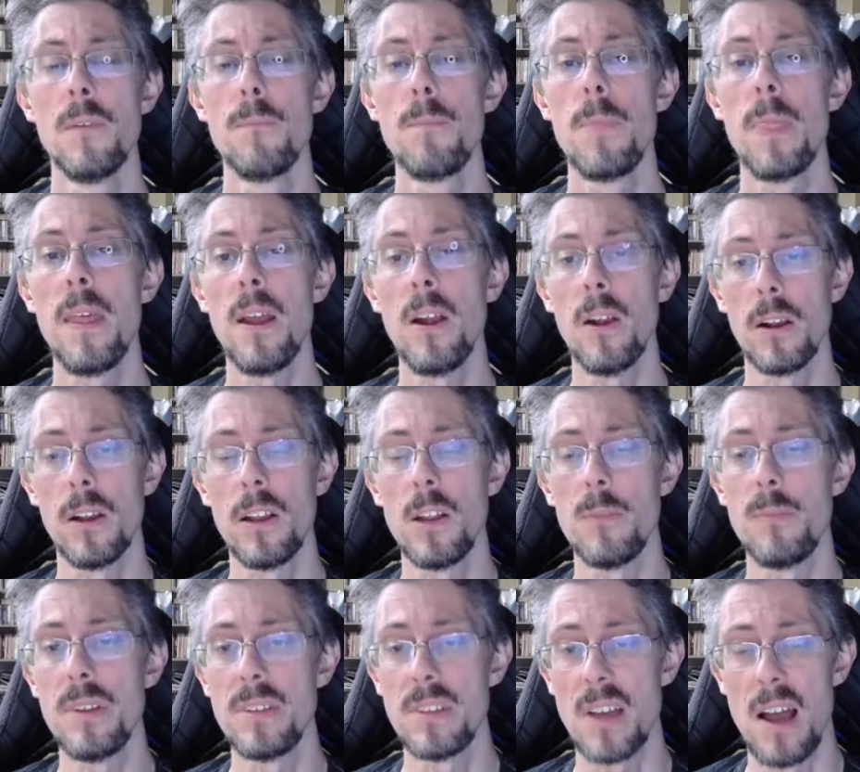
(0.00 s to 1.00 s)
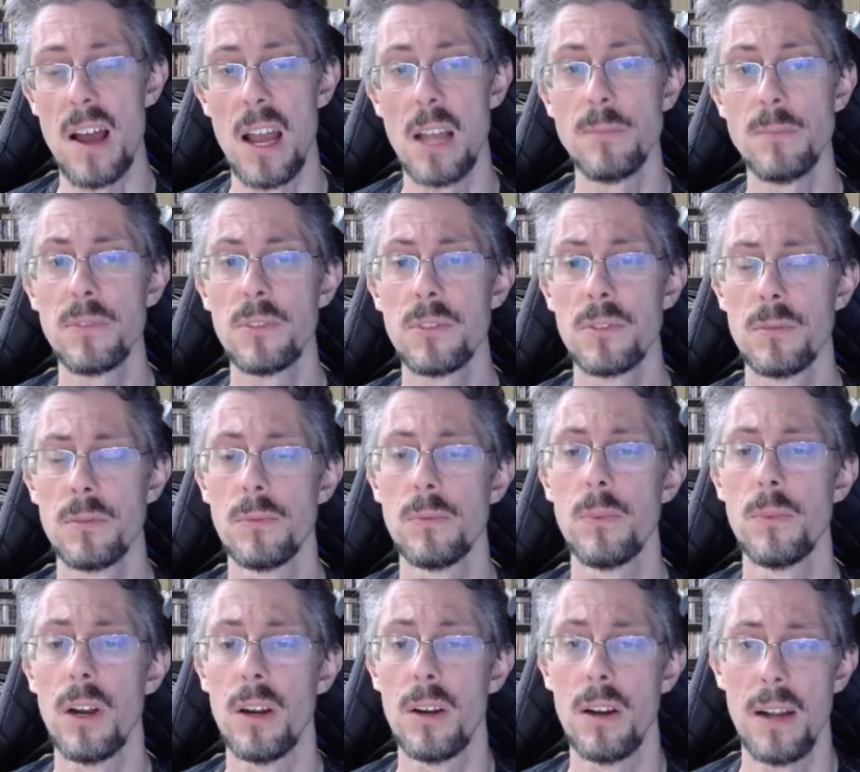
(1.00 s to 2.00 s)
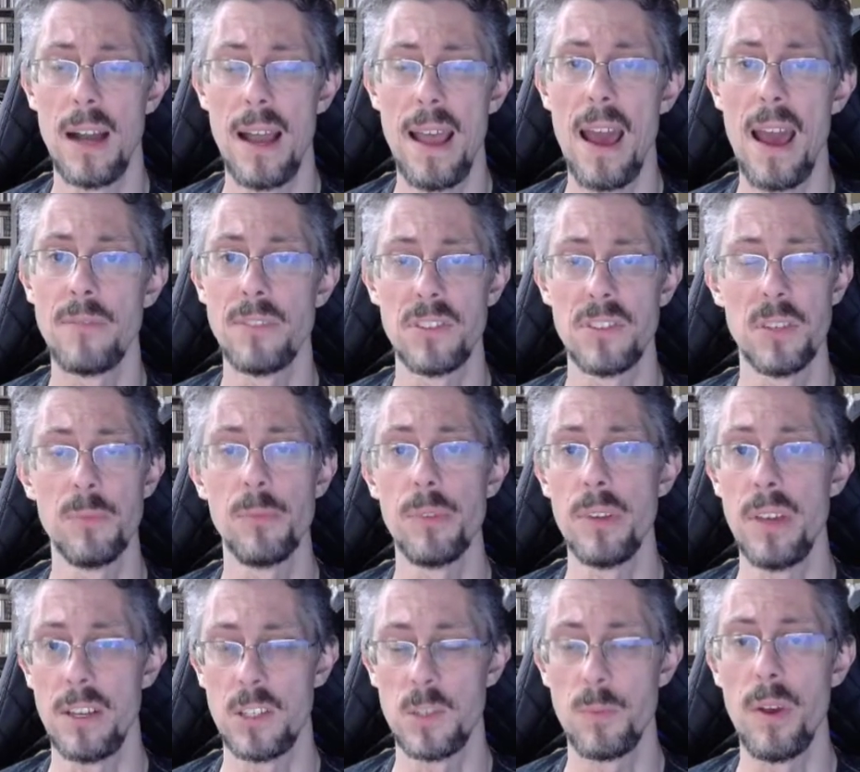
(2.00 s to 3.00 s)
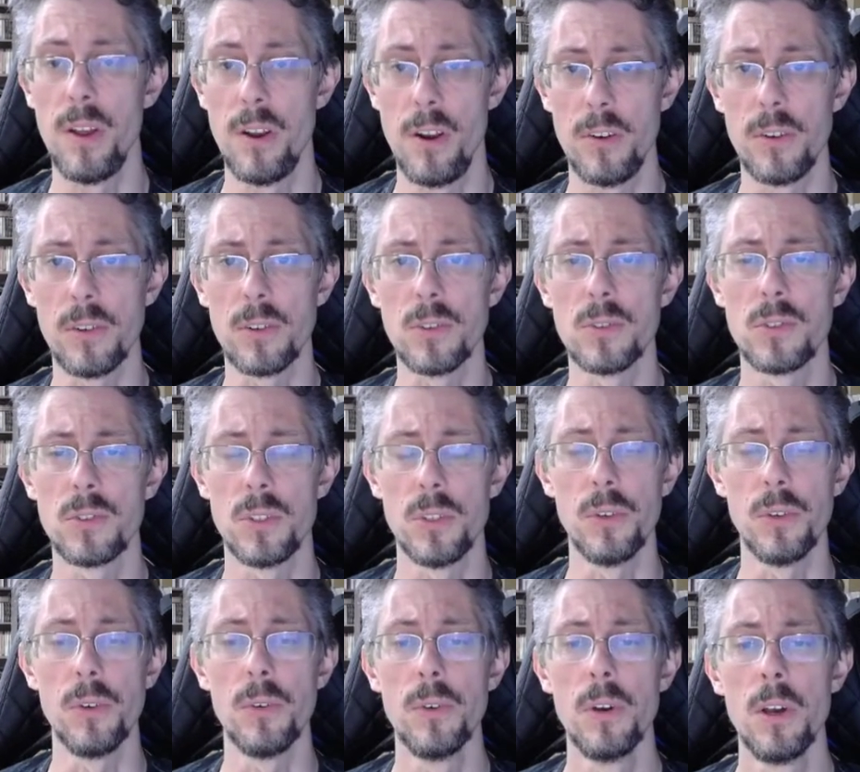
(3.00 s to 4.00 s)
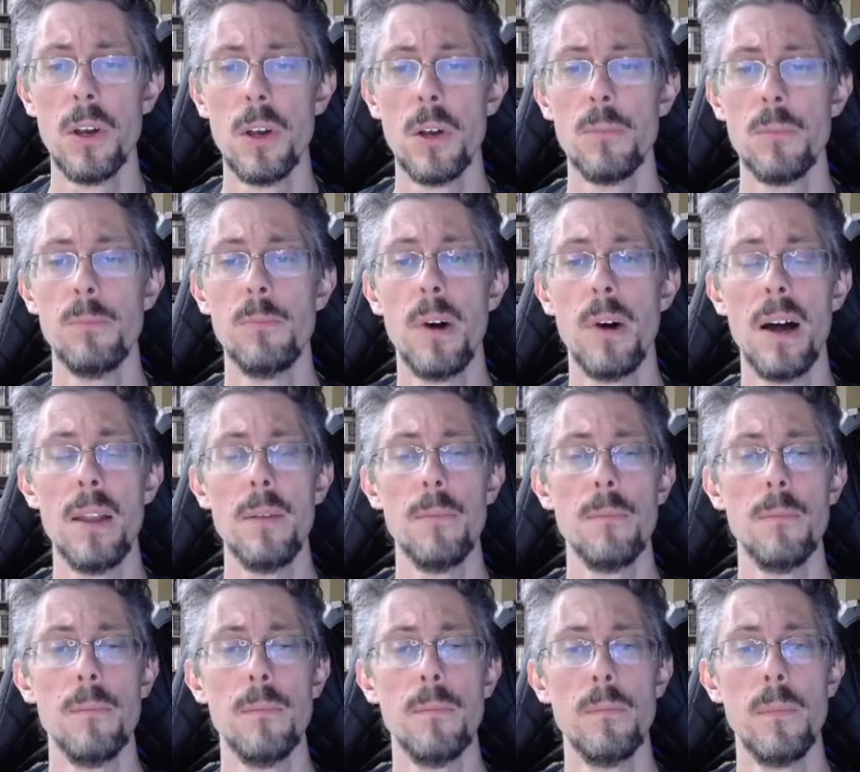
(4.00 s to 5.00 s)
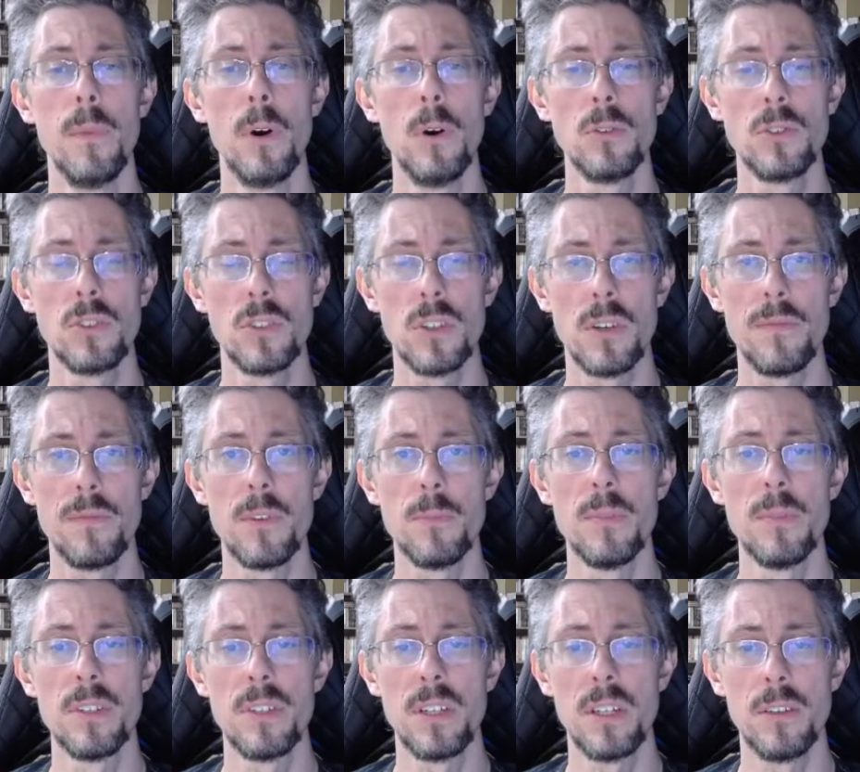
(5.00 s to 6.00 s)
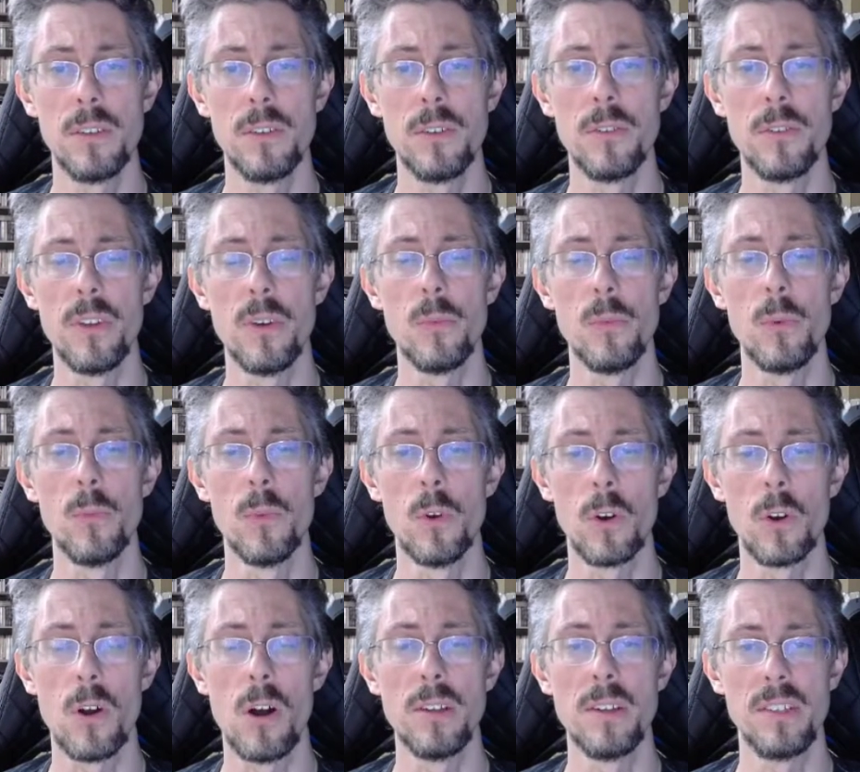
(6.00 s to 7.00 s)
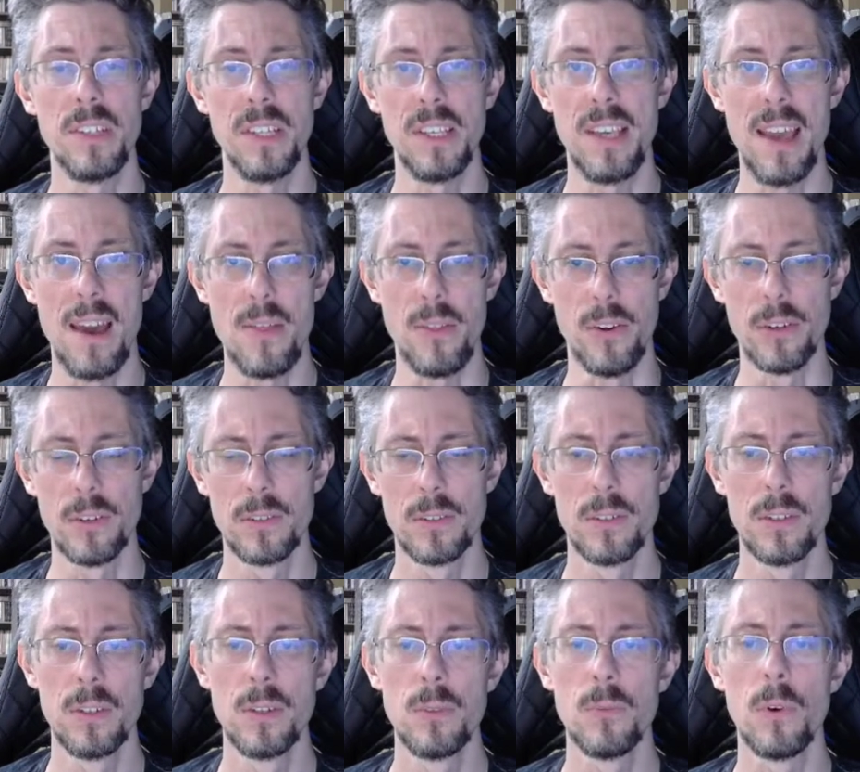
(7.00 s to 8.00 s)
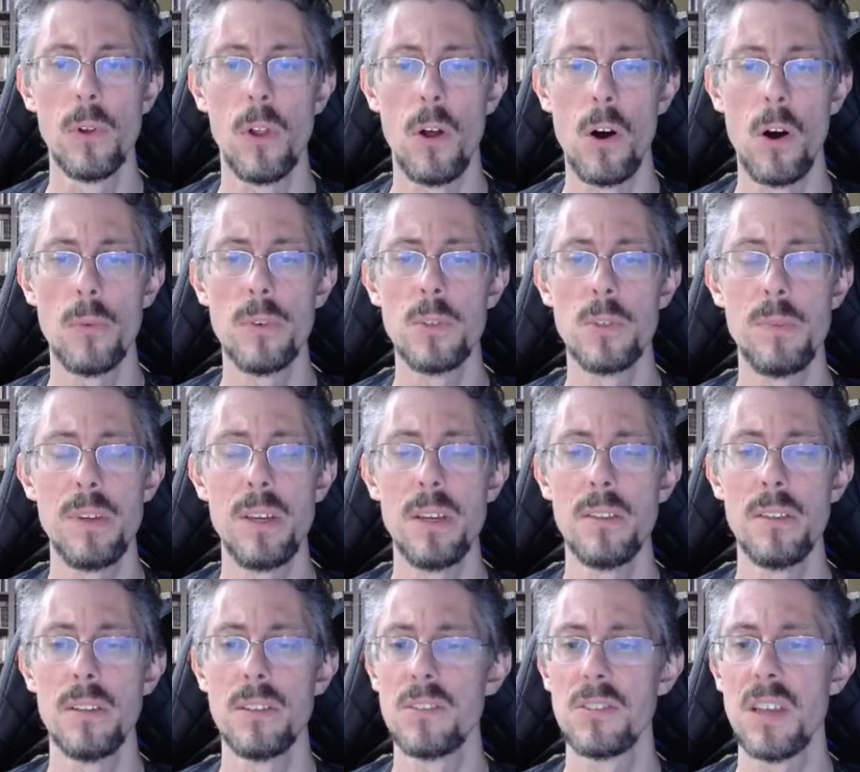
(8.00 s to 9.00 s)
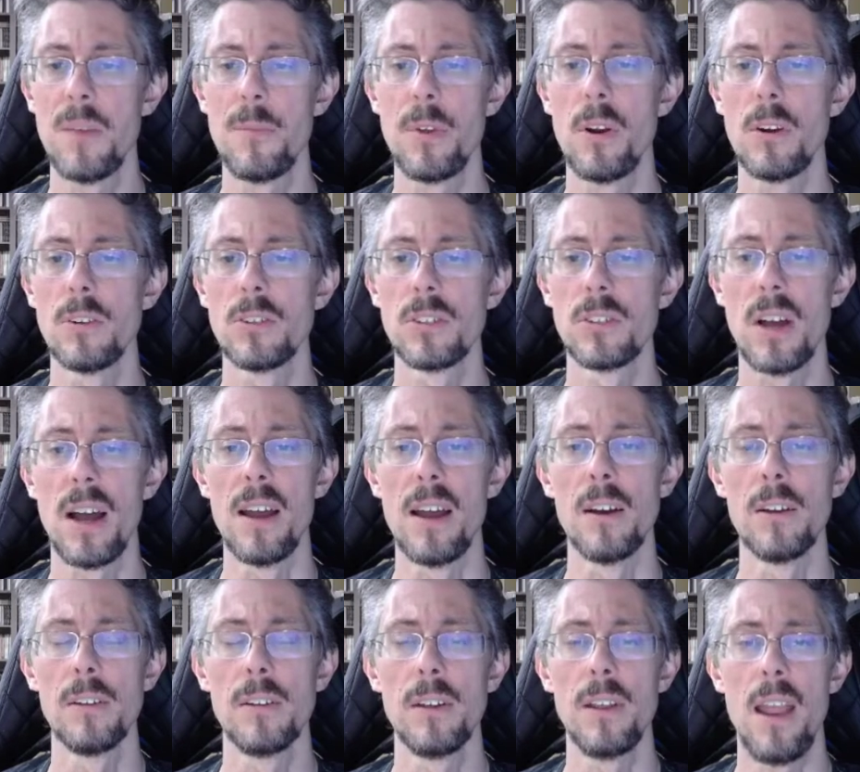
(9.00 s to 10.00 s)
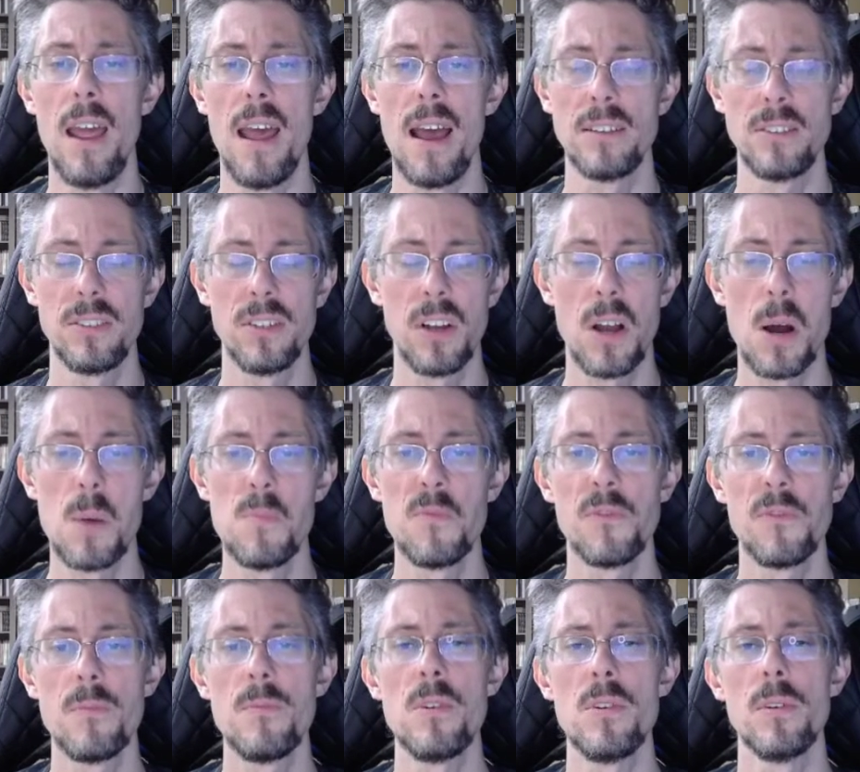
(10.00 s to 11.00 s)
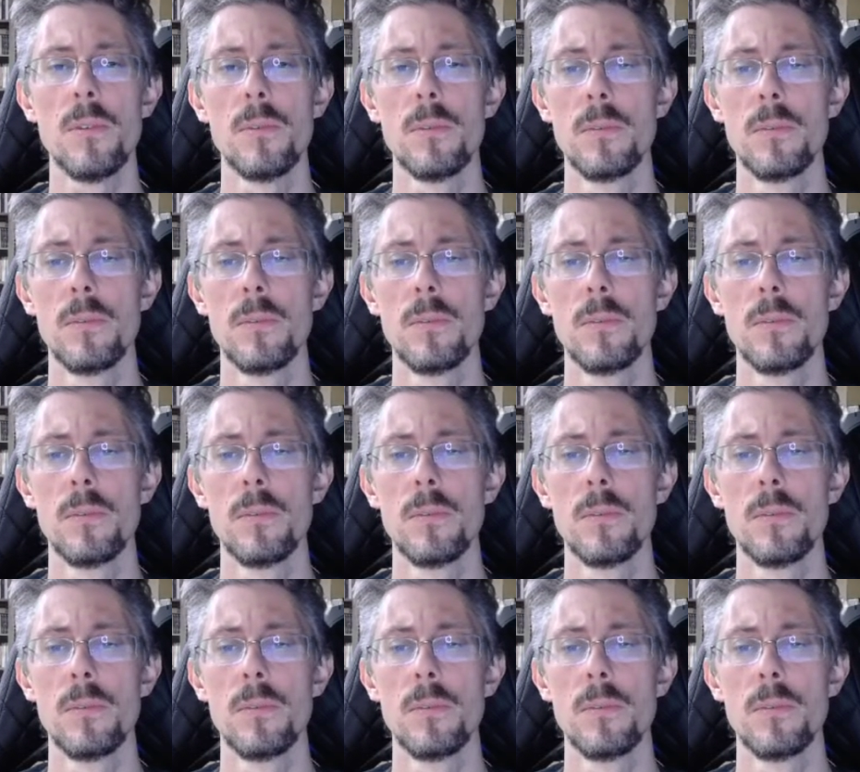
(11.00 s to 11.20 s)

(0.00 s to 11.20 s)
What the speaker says: There are going to be times where I have to simply explain articles to you, but most of the material that we work on together will always be in this seminar style. It has to come from you.